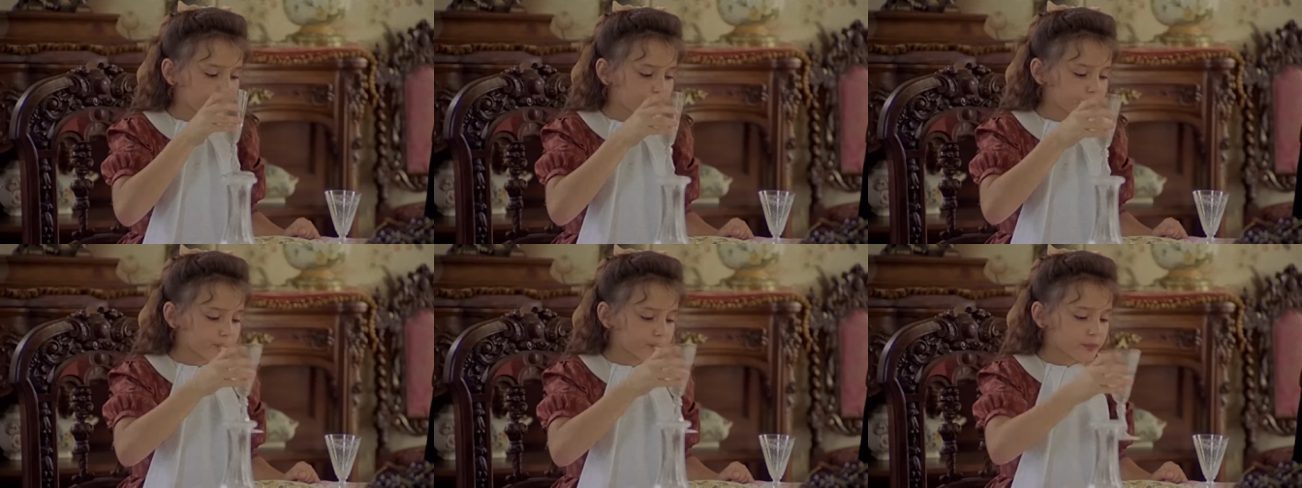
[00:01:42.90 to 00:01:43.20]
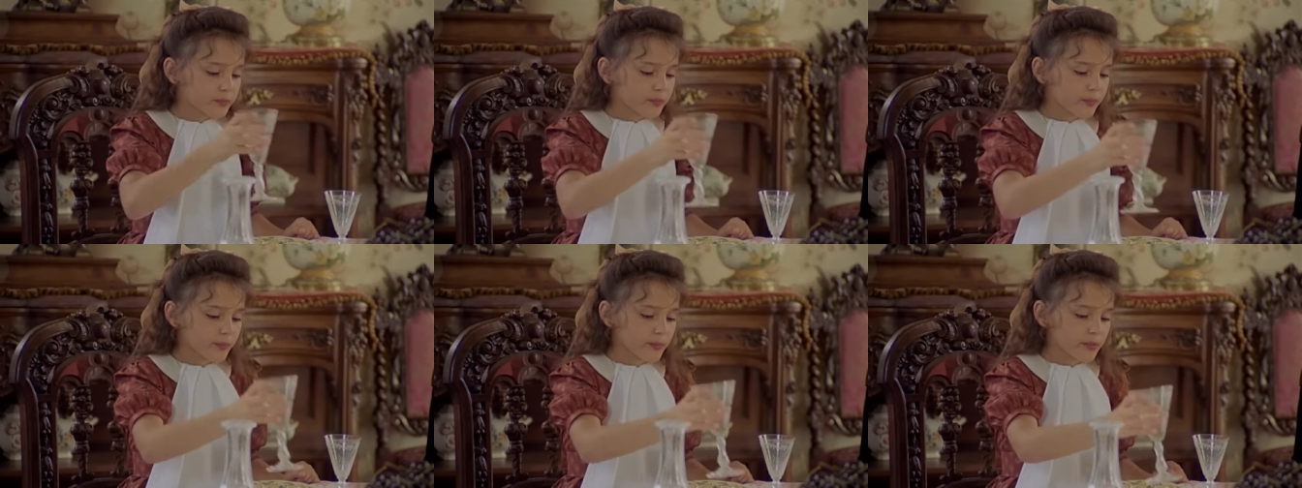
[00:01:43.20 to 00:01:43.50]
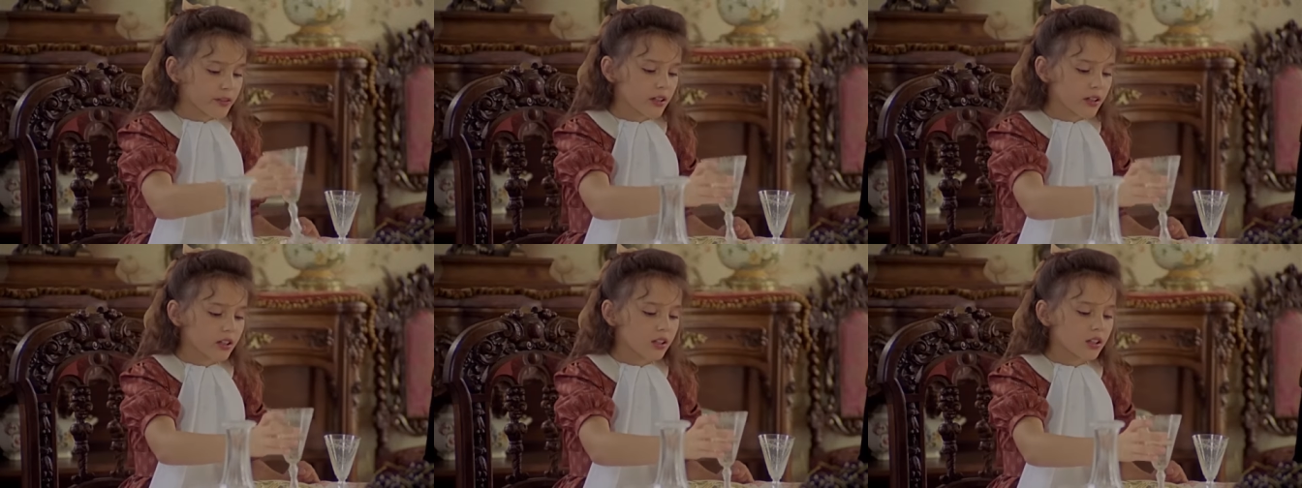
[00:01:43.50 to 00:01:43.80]
the
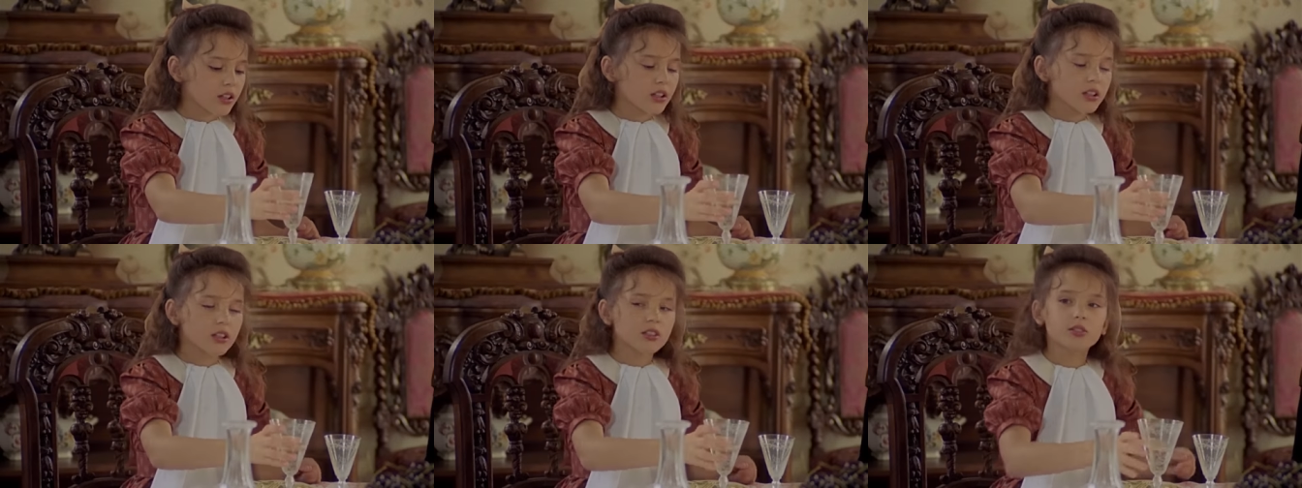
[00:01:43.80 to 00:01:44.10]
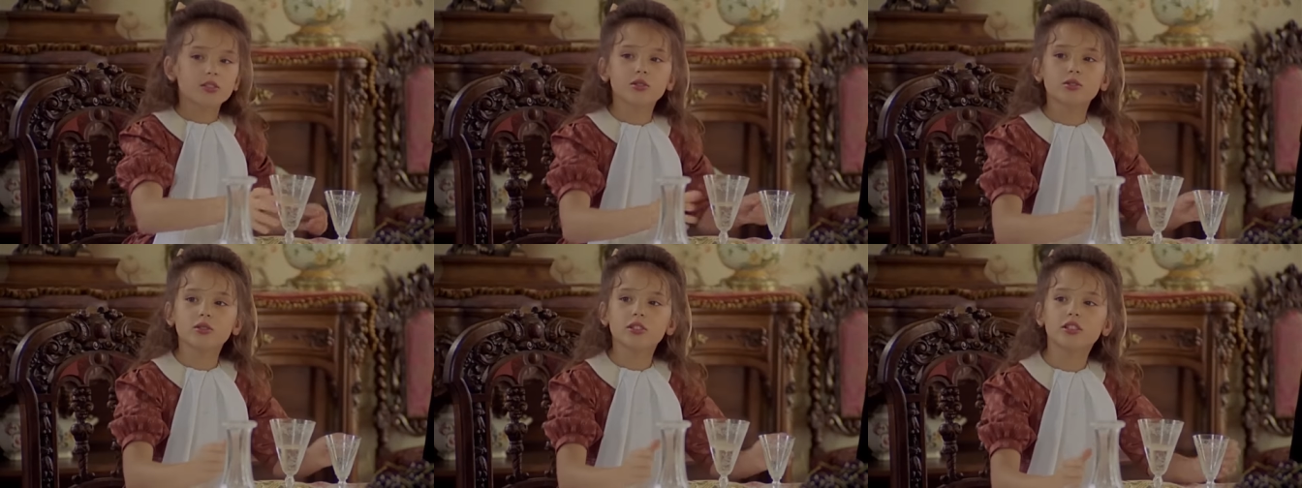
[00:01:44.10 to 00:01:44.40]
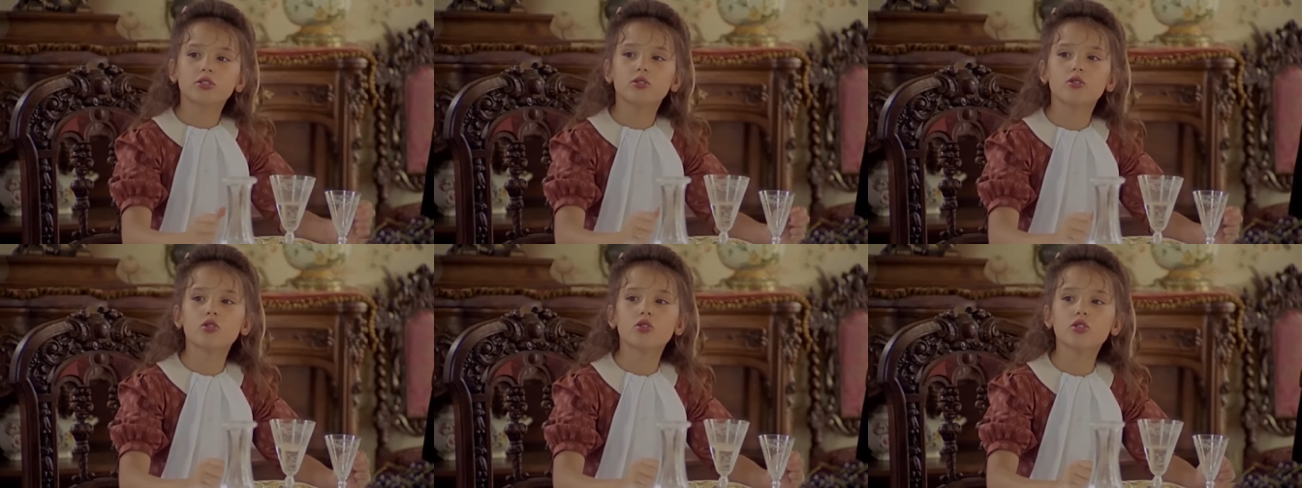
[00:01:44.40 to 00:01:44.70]
behavior of people in the
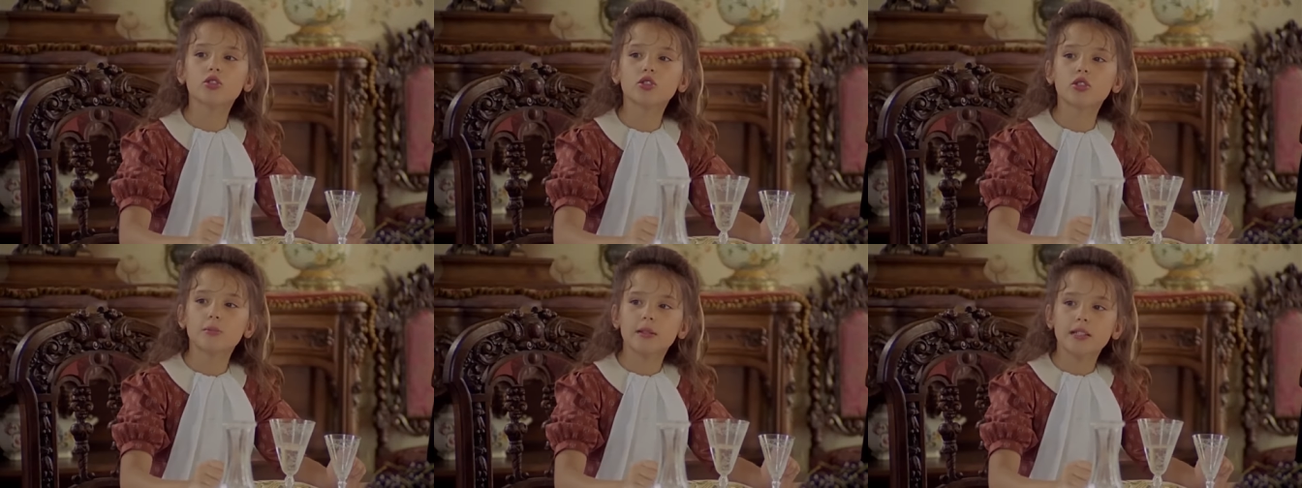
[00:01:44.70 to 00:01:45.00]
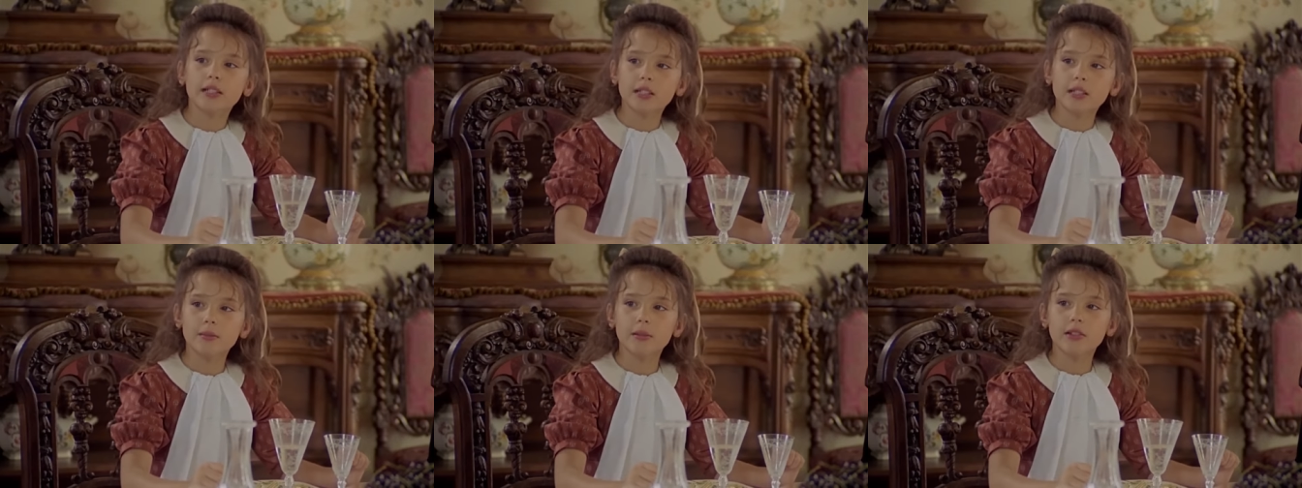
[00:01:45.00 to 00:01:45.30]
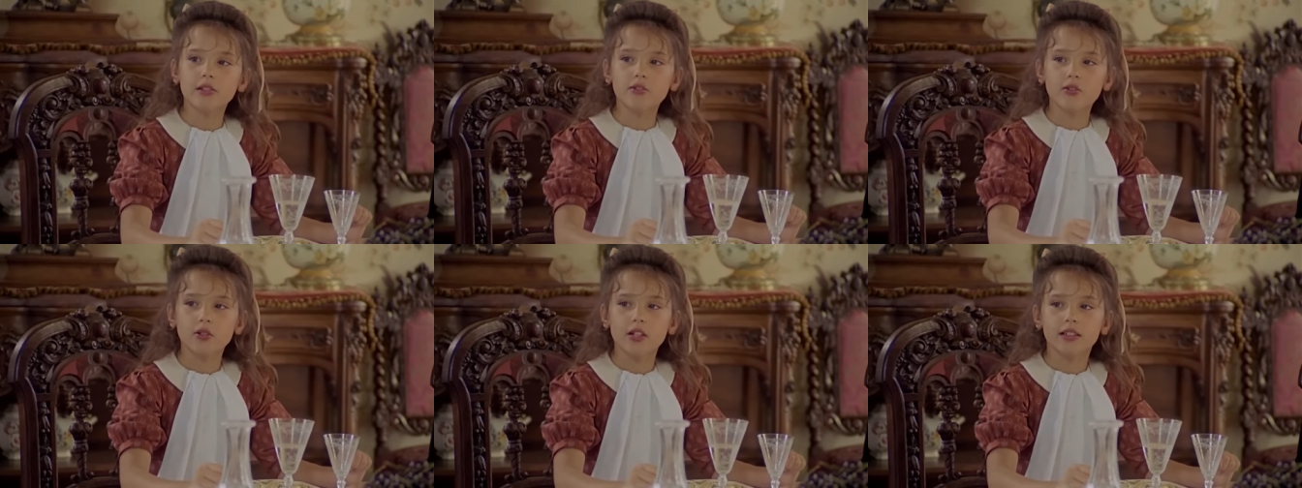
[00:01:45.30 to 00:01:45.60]
house and
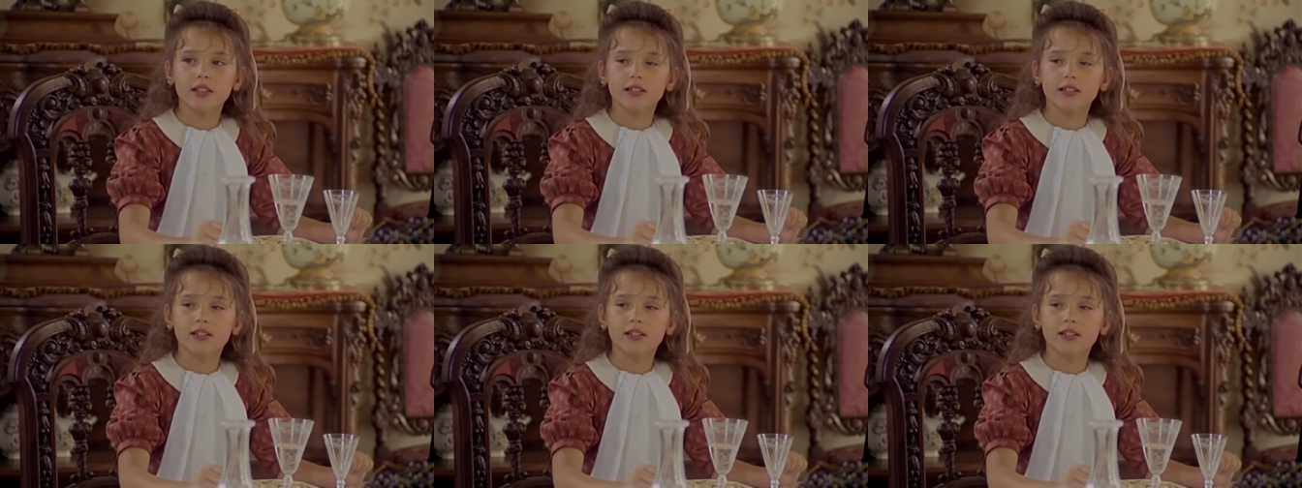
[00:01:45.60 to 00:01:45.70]
reminds